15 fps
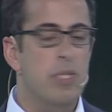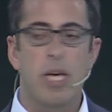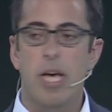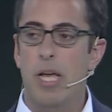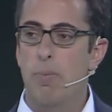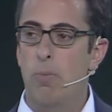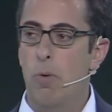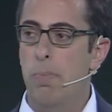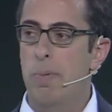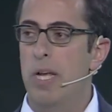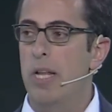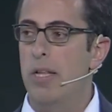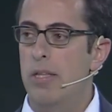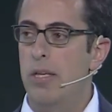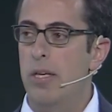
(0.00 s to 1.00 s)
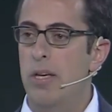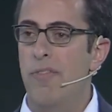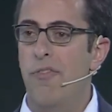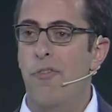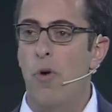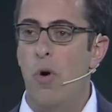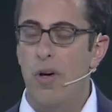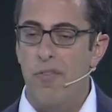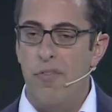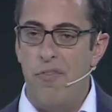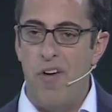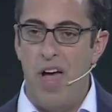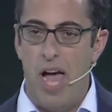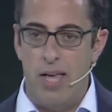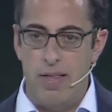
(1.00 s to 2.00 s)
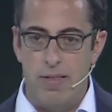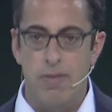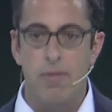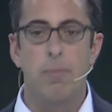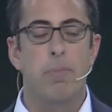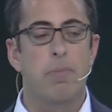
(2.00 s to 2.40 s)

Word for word: and mobility for a vast